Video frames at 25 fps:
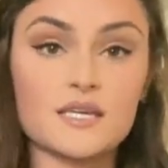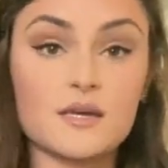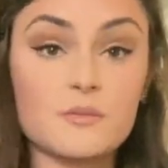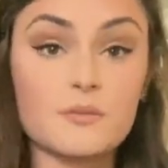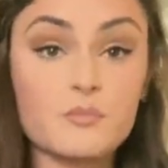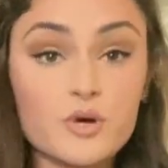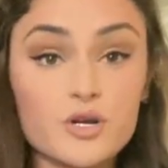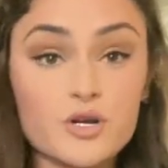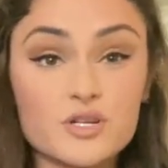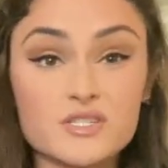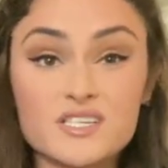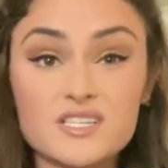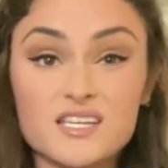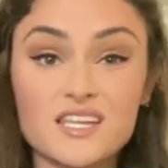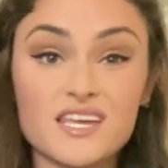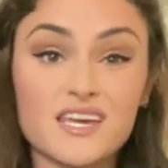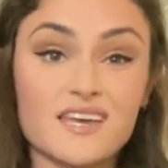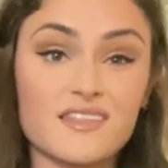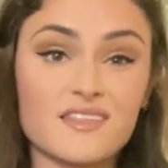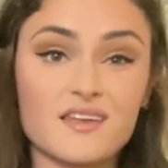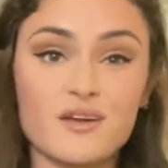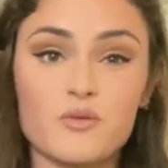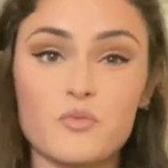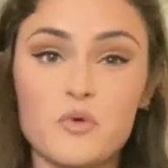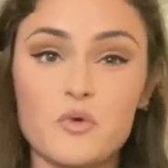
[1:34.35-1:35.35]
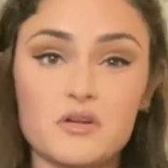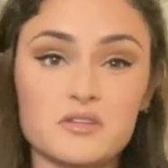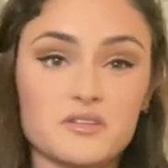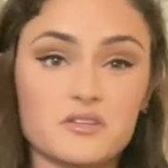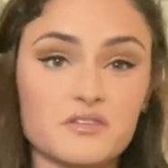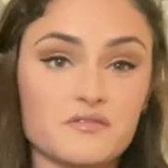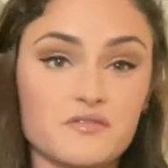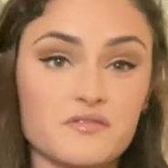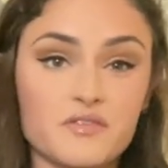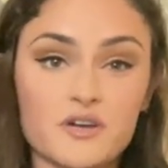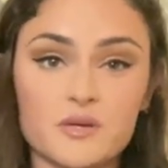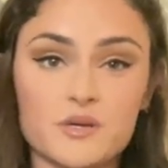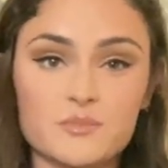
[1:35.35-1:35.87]
And personally, I think Walden
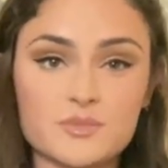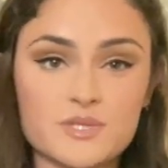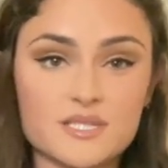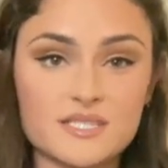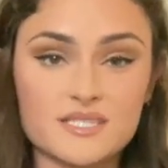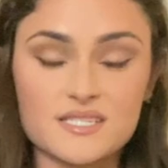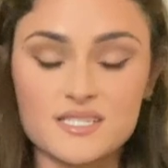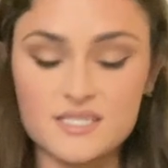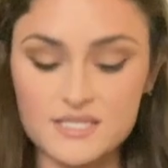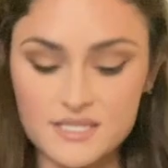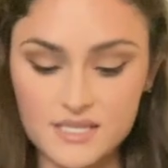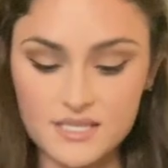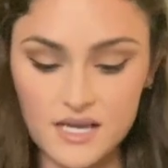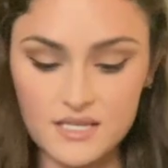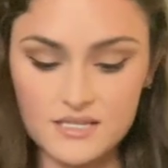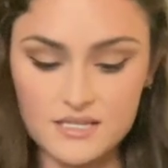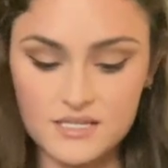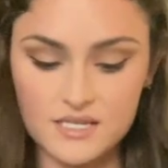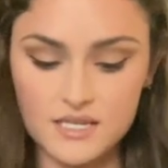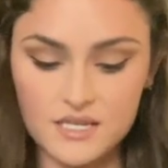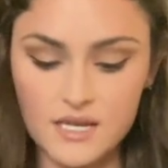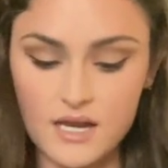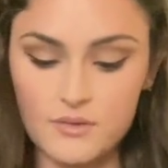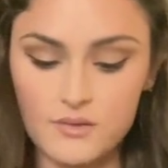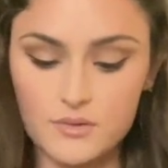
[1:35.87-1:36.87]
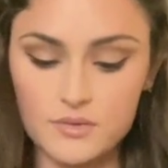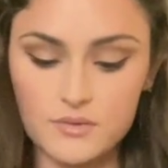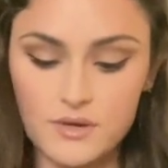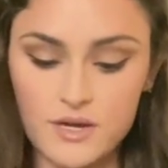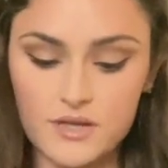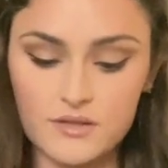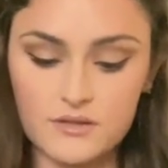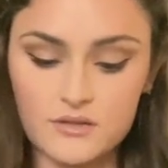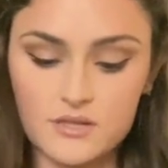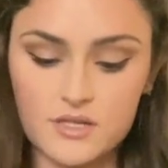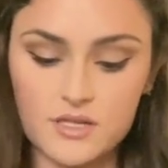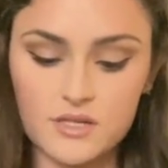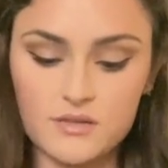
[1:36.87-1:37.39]
Farms is disgusting. I would
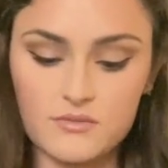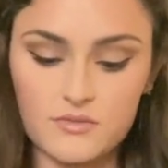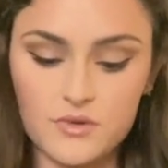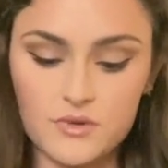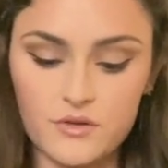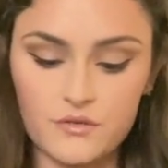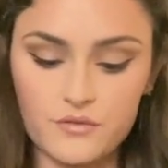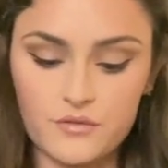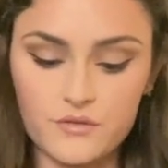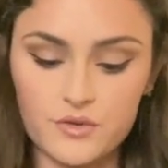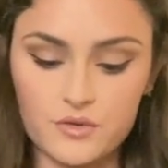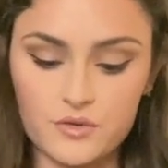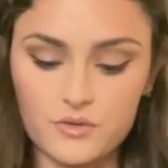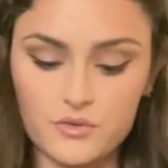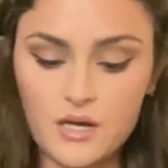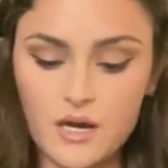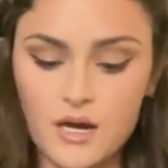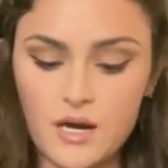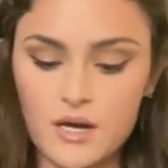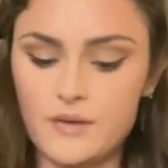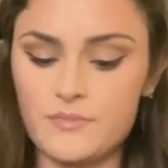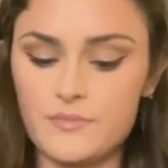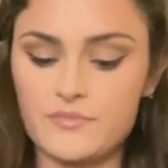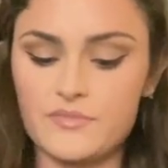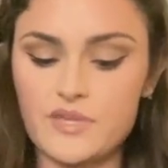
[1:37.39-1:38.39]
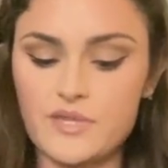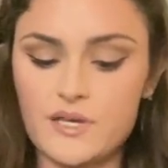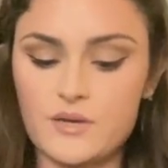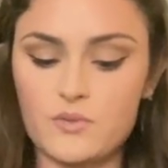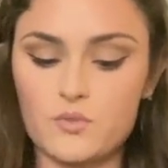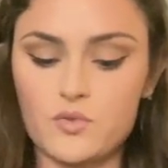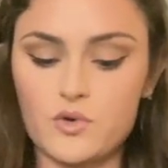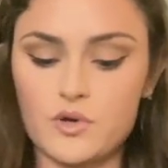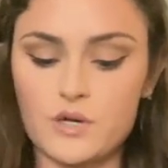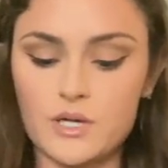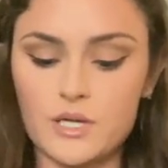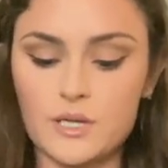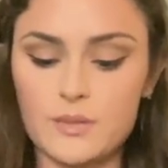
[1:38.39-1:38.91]
rather eat real food than
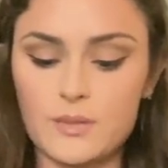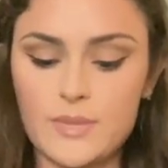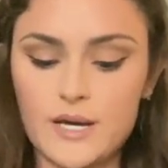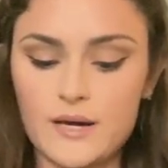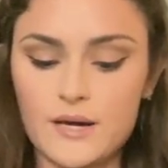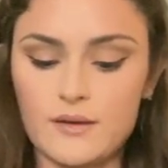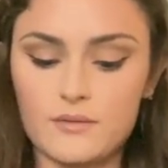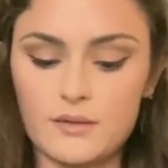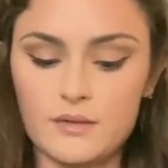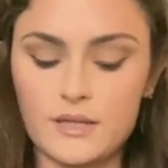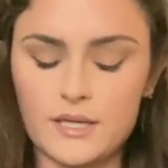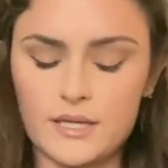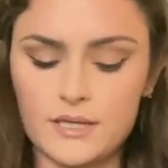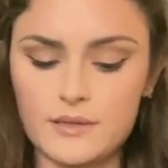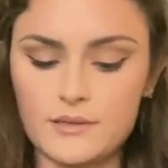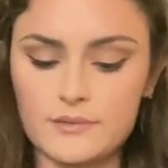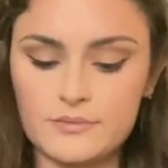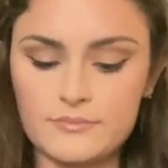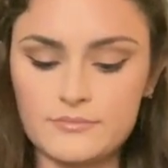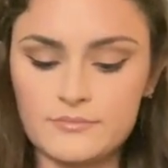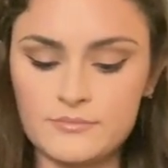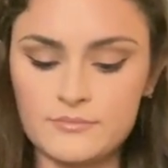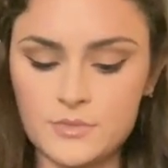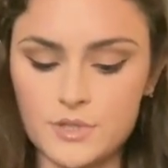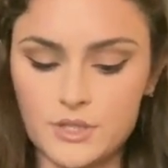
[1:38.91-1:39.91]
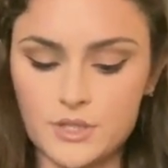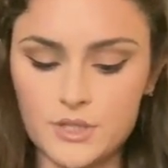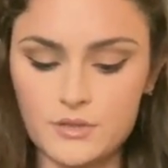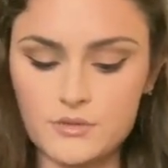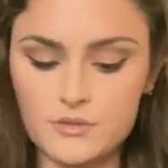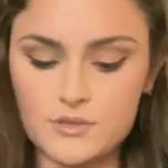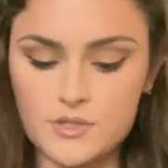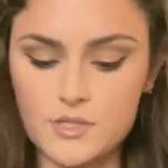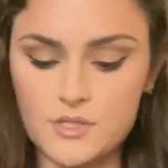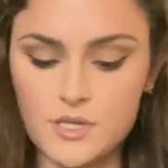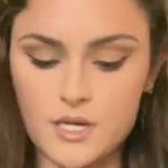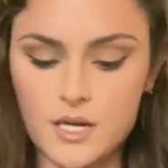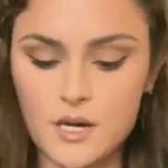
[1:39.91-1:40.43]
worry about, like, you know,
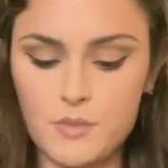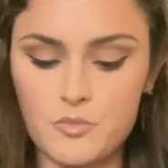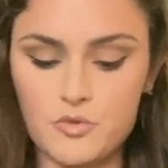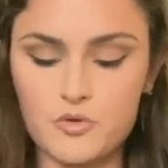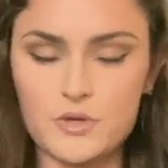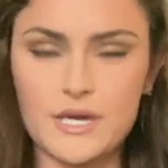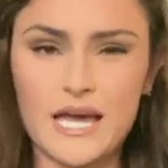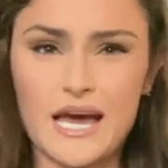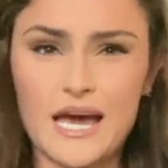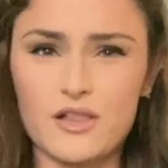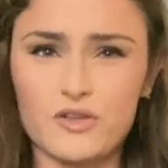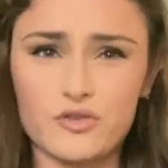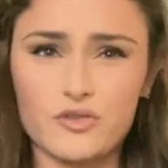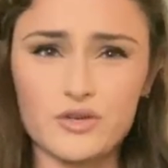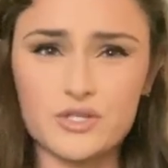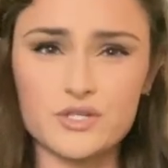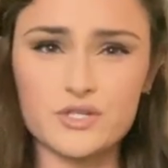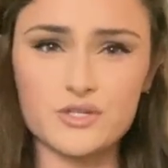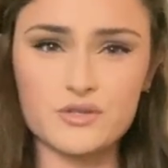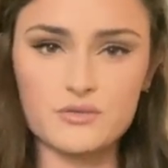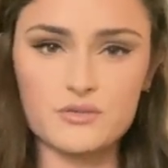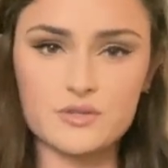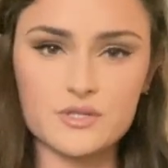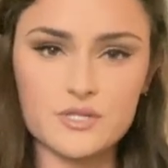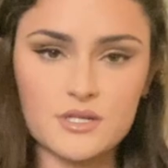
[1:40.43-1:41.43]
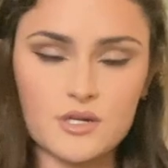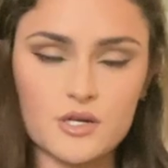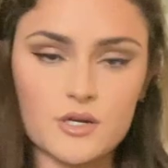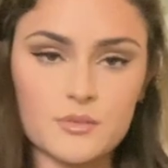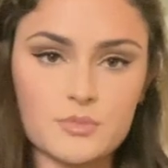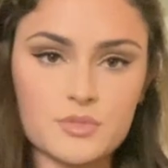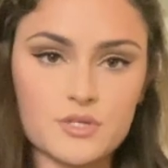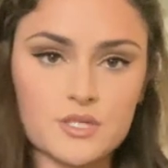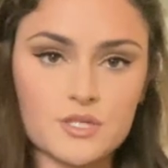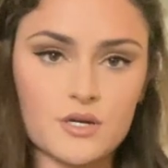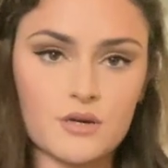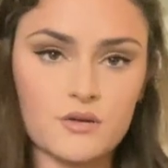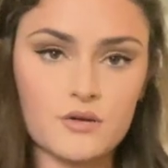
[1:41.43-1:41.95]
a couple calories through syrup.
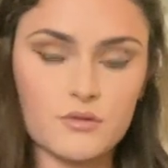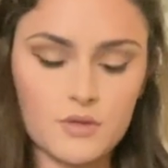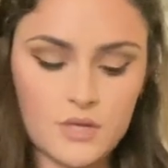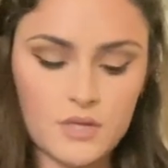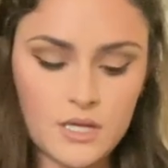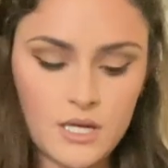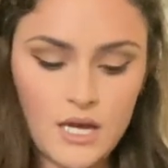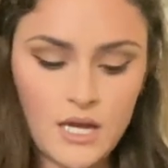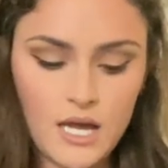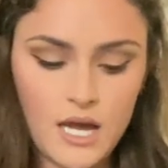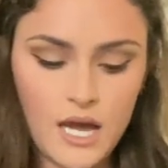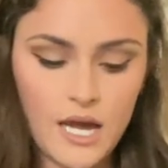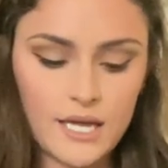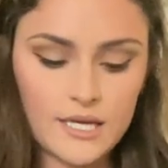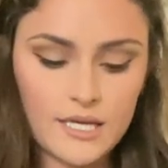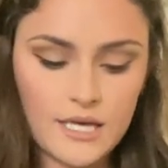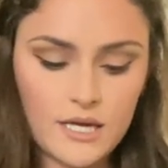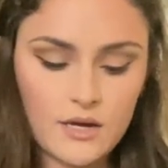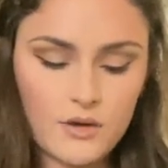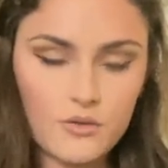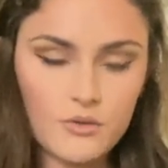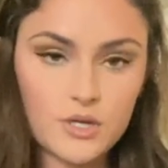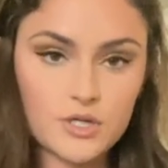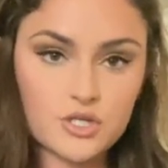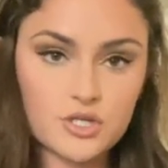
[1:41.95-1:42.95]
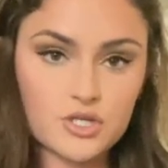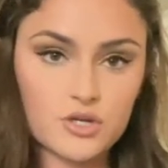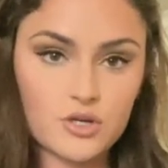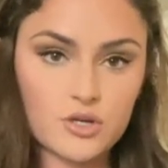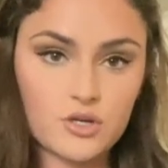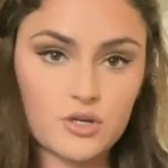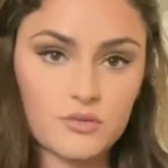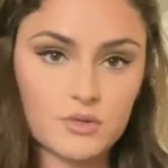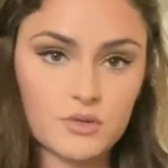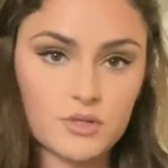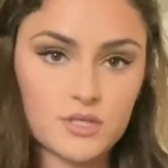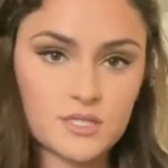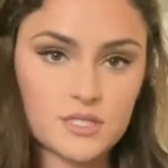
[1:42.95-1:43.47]
So I can't quite show you
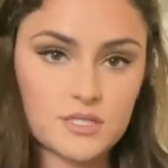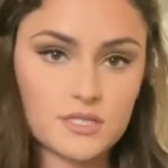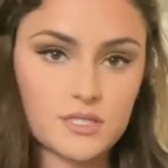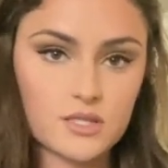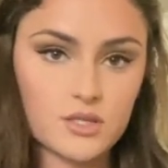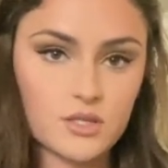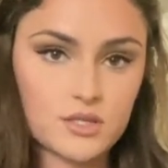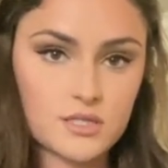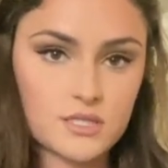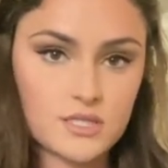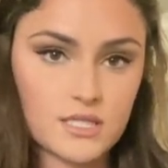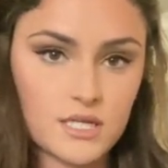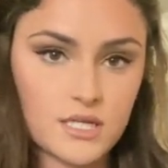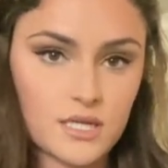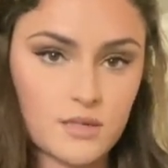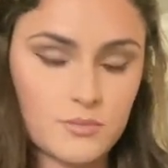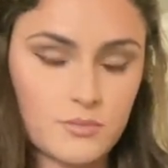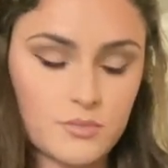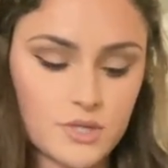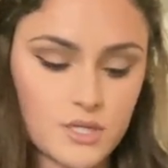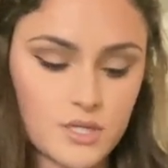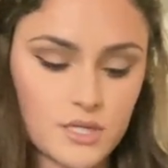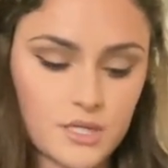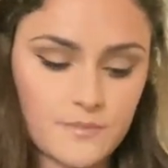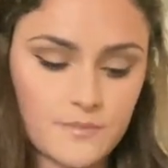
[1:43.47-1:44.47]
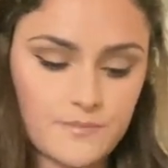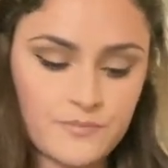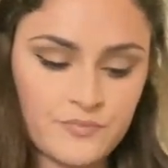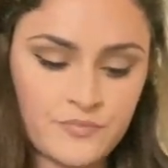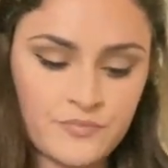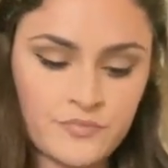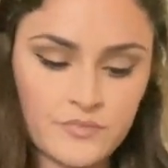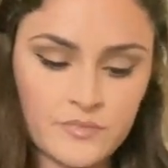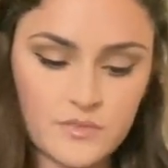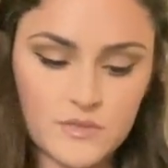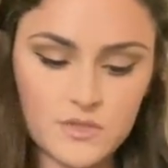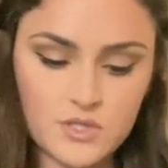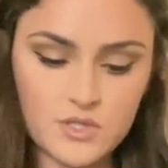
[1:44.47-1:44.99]
what this looks like, but
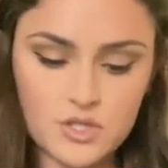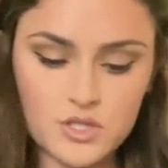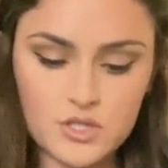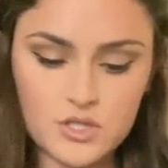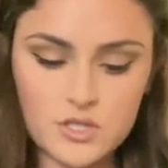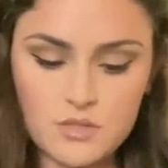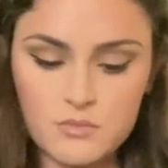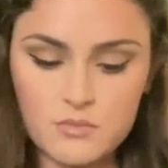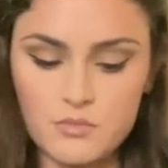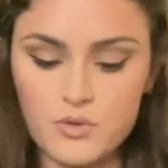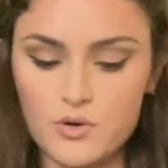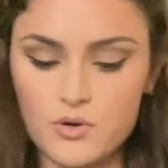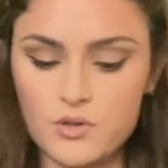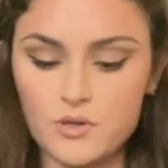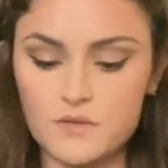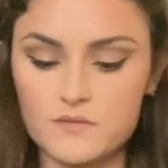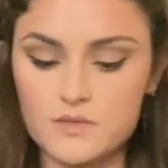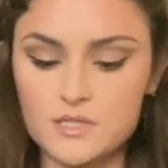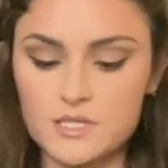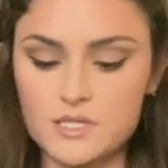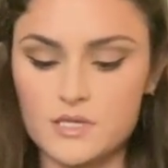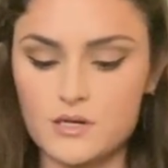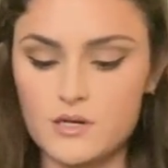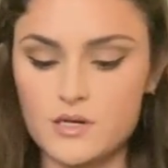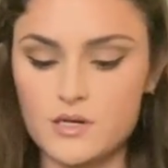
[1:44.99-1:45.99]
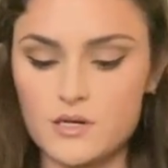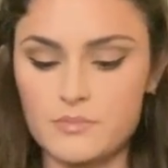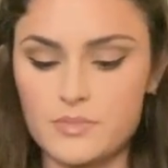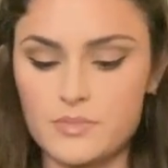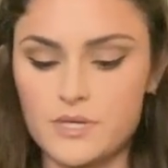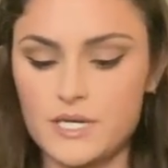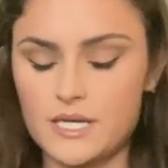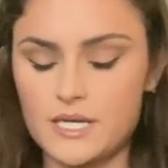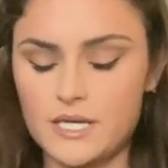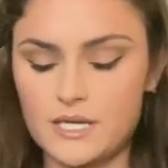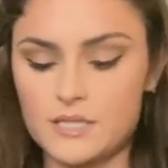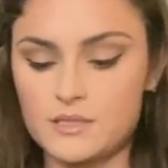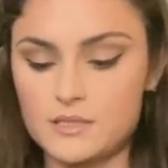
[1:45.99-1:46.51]
it's just a bowl of syrup
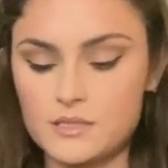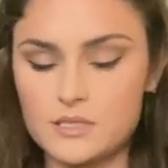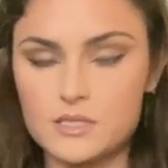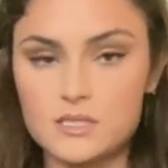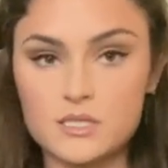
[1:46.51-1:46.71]
and